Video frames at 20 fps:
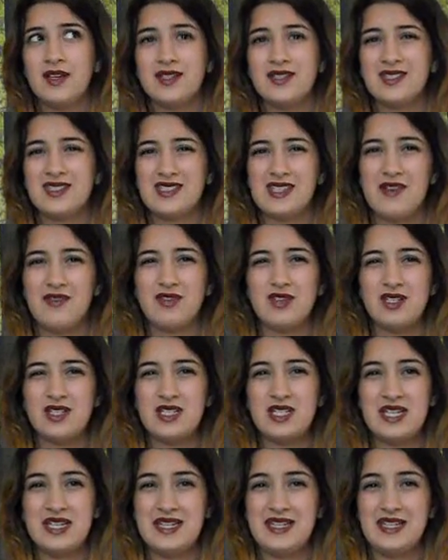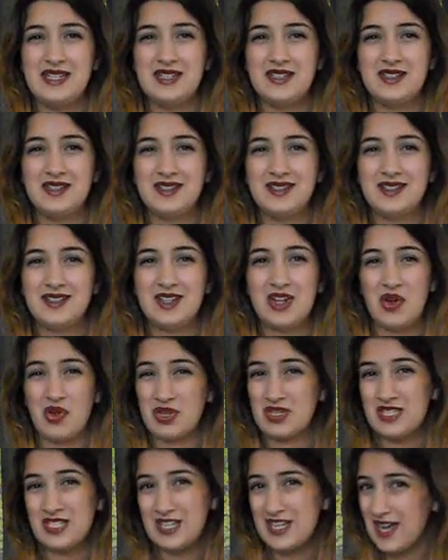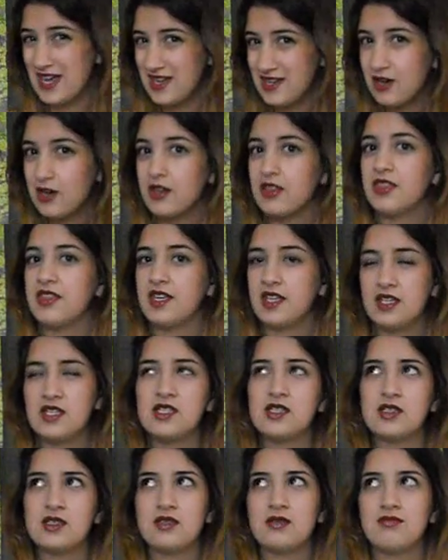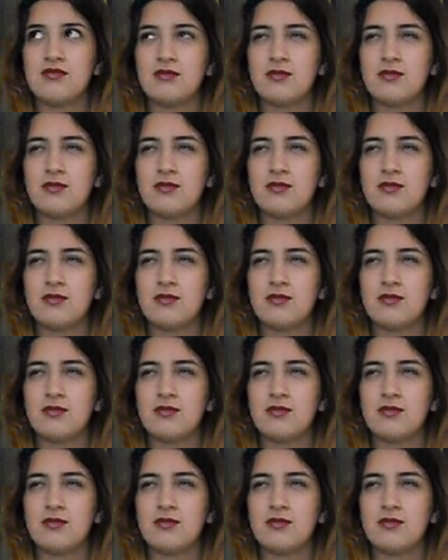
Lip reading: 1798, I think is